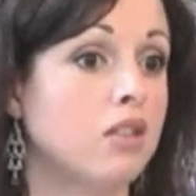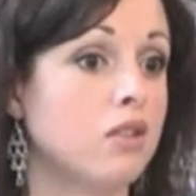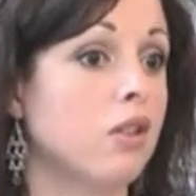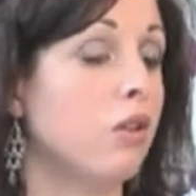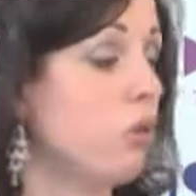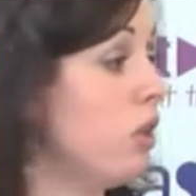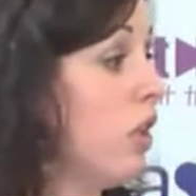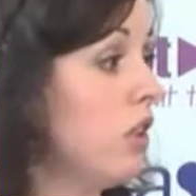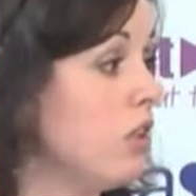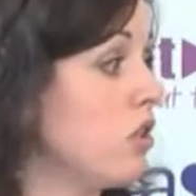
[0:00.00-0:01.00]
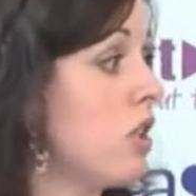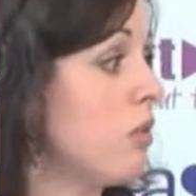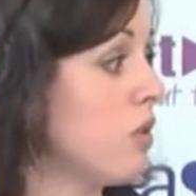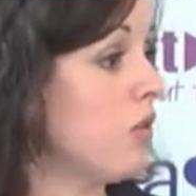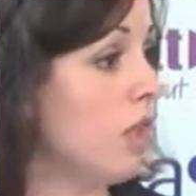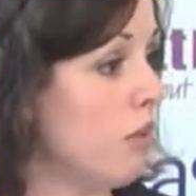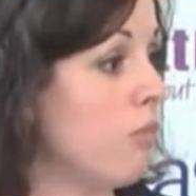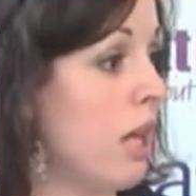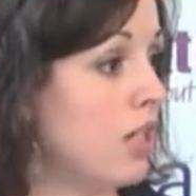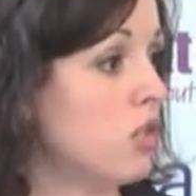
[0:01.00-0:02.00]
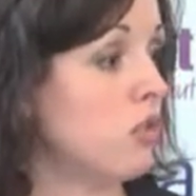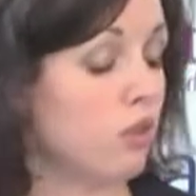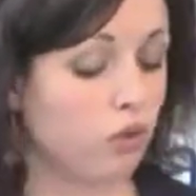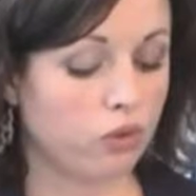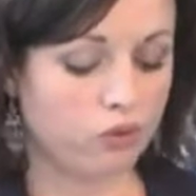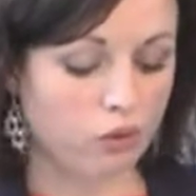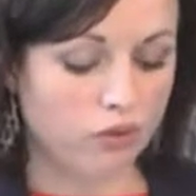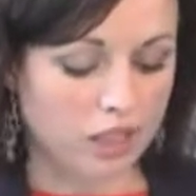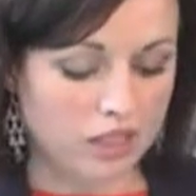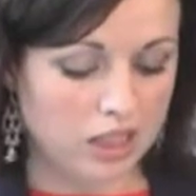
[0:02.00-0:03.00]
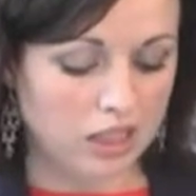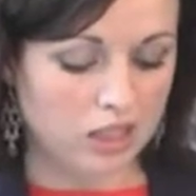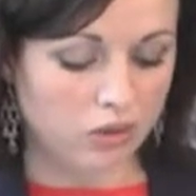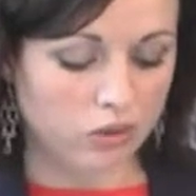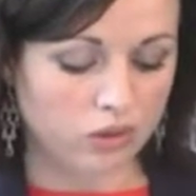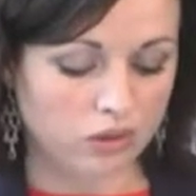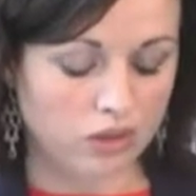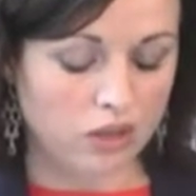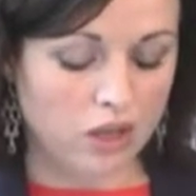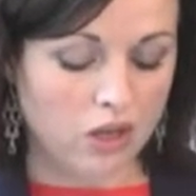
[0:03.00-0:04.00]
So in terms of the impact of that data on